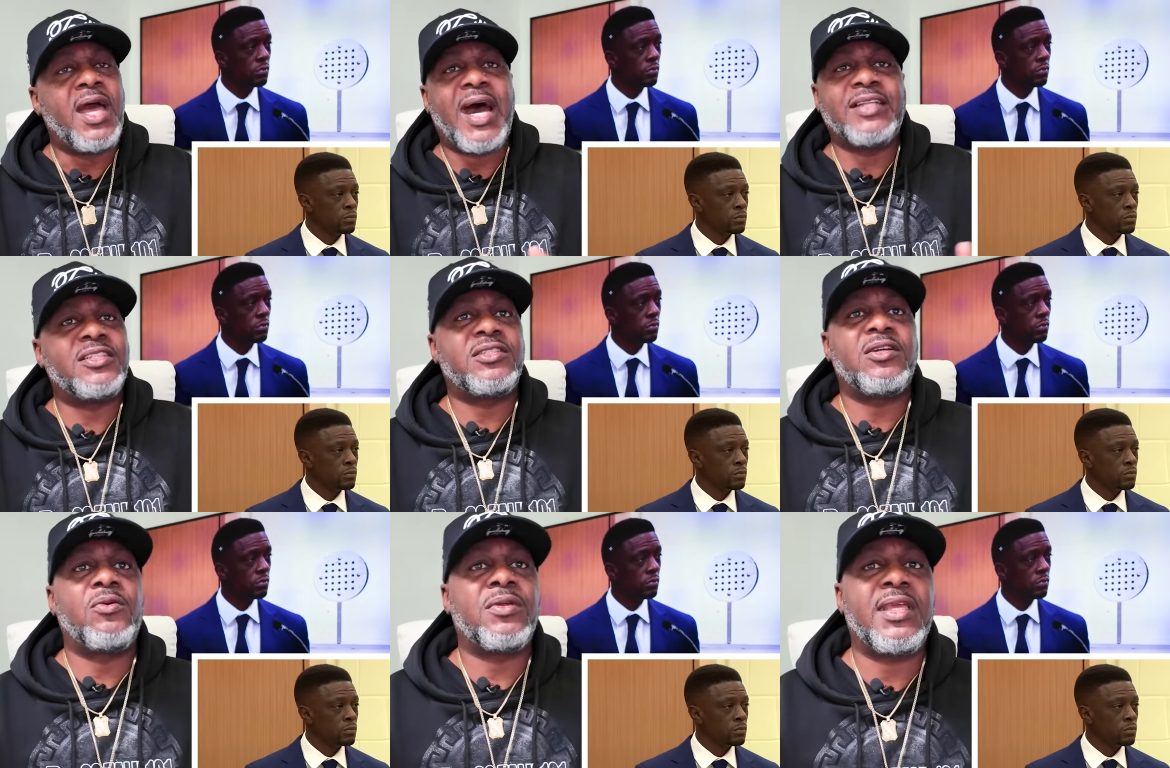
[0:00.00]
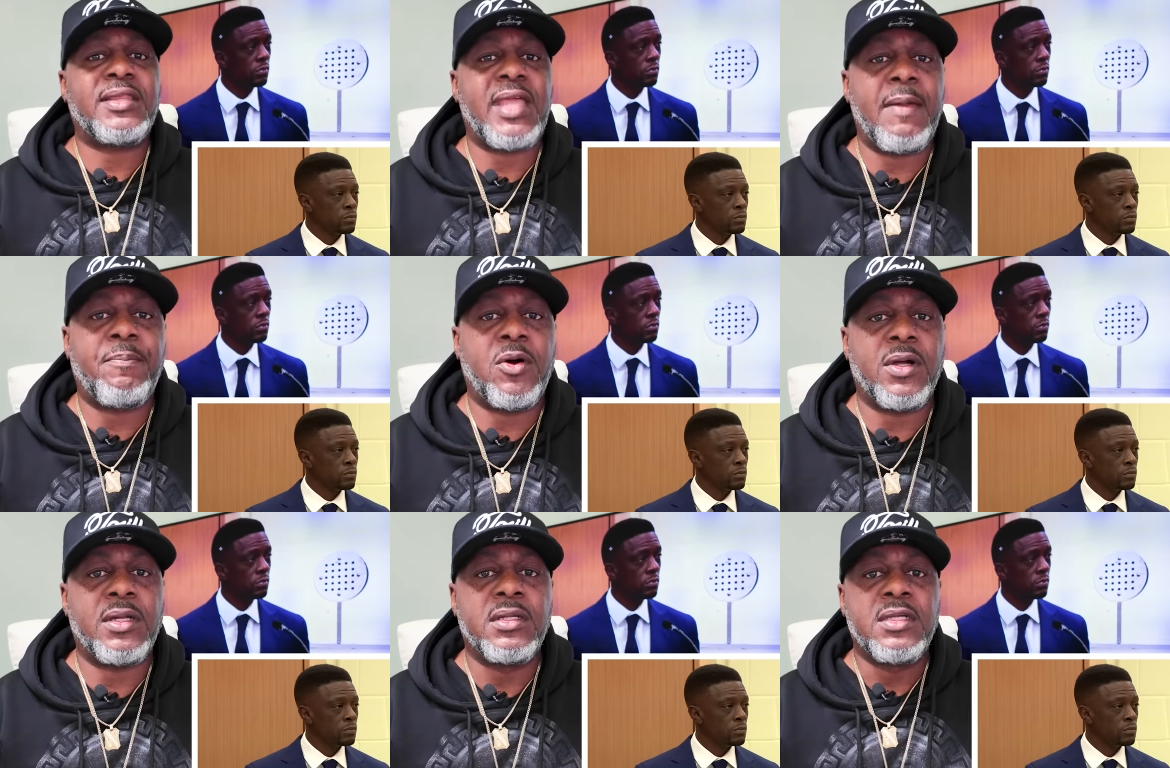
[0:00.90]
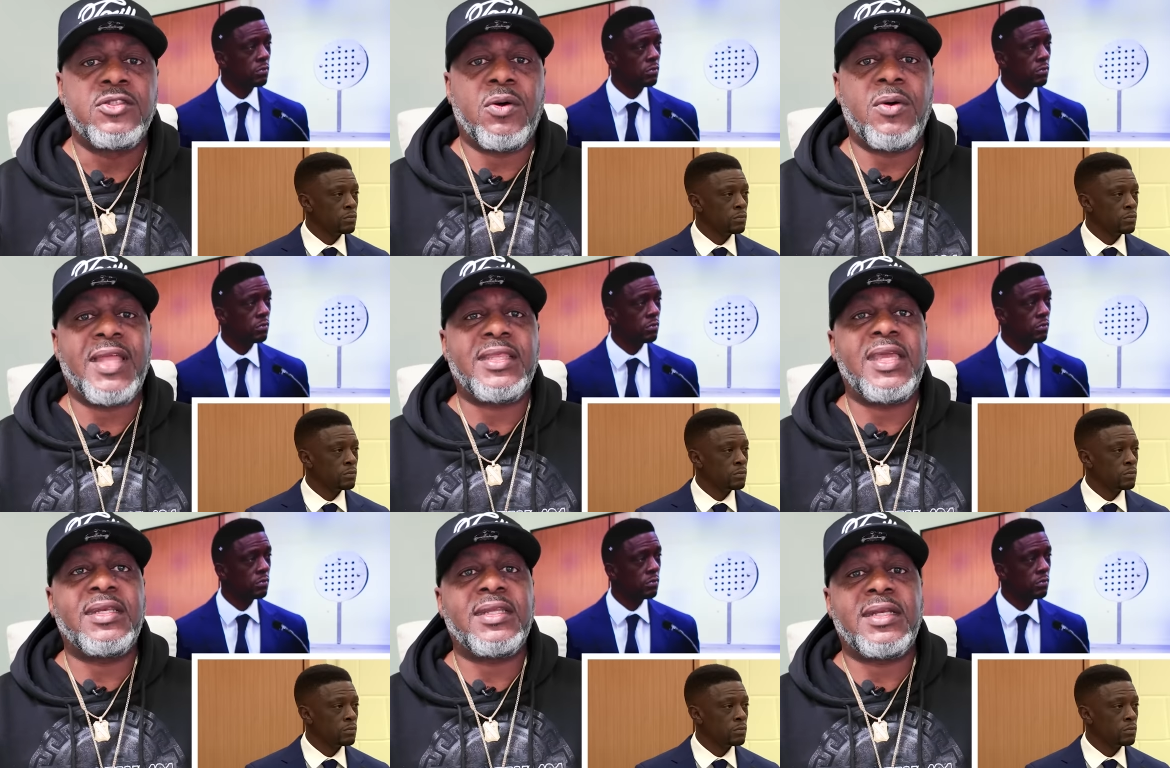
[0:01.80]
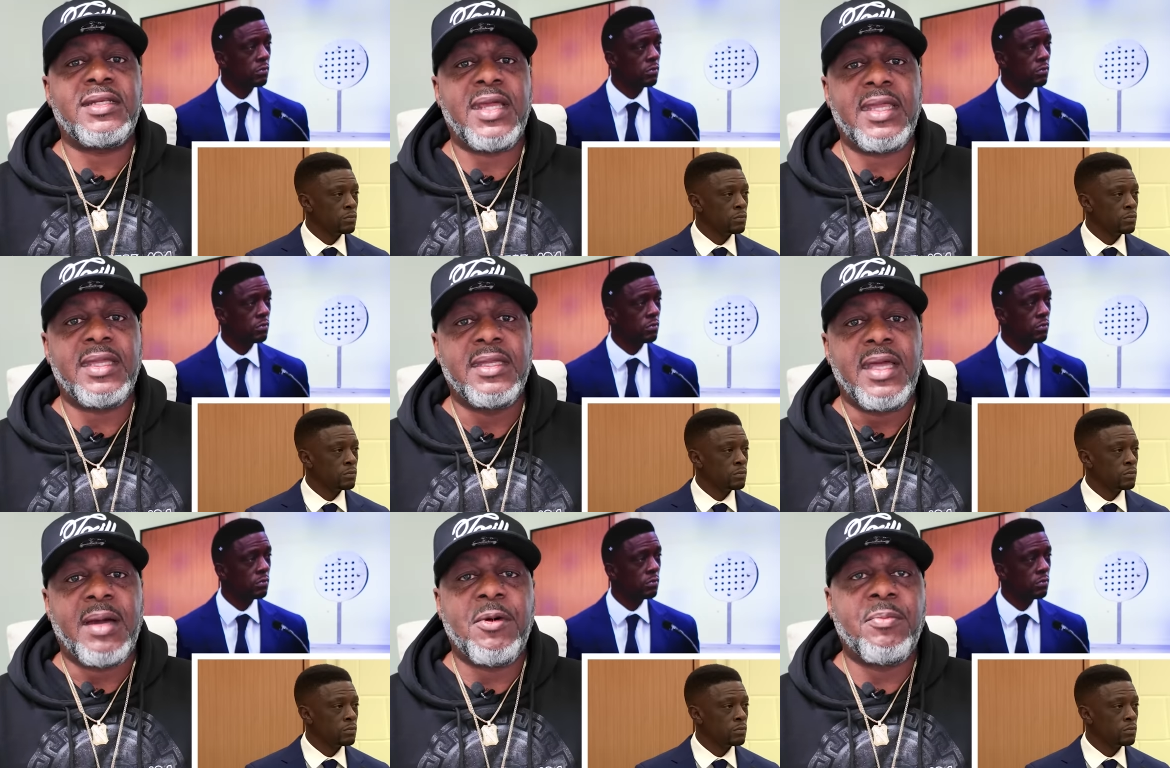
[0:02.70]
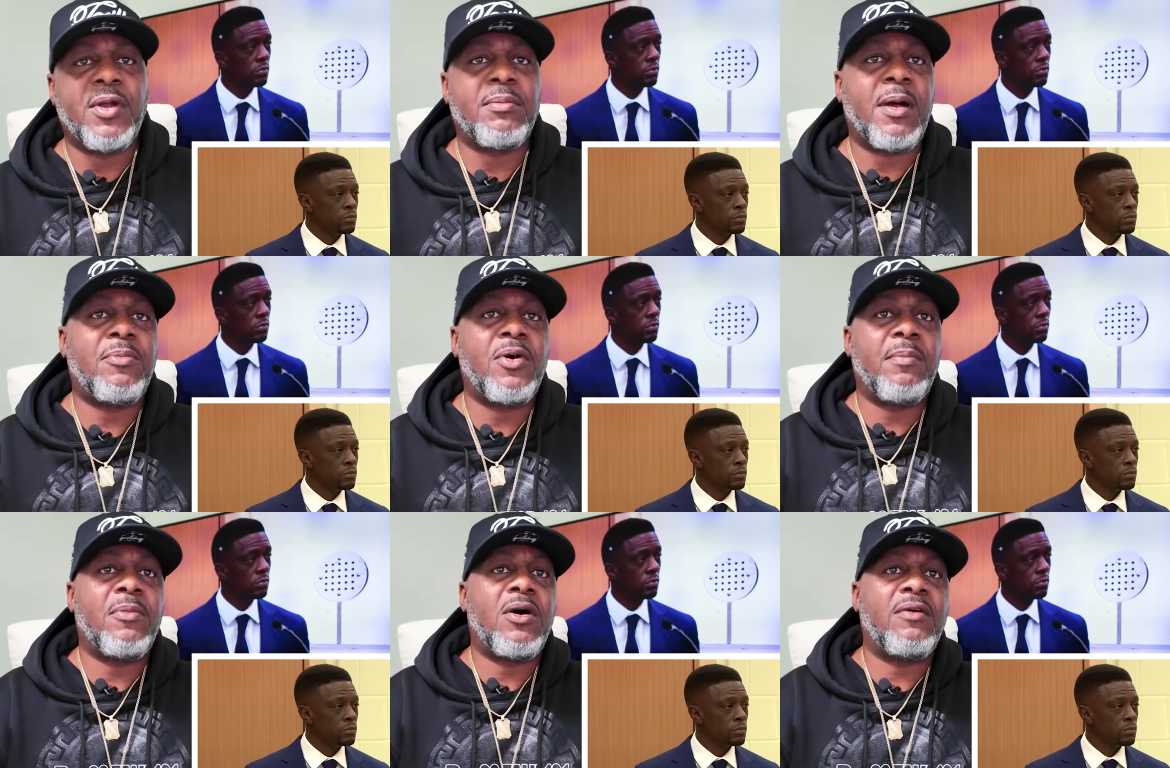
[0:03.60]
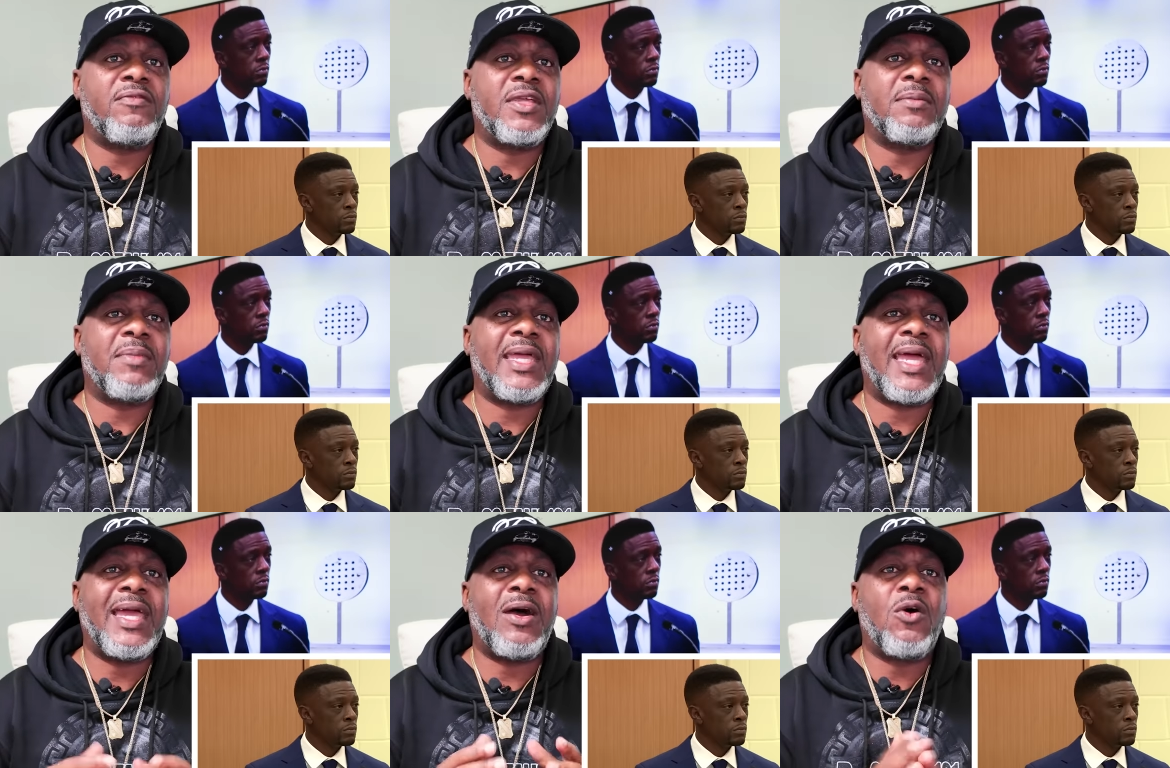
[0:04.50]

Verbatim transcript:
Speaker 1: I just don't get that part. So at the end of the day, I'm going to bring my boy Marvin, man.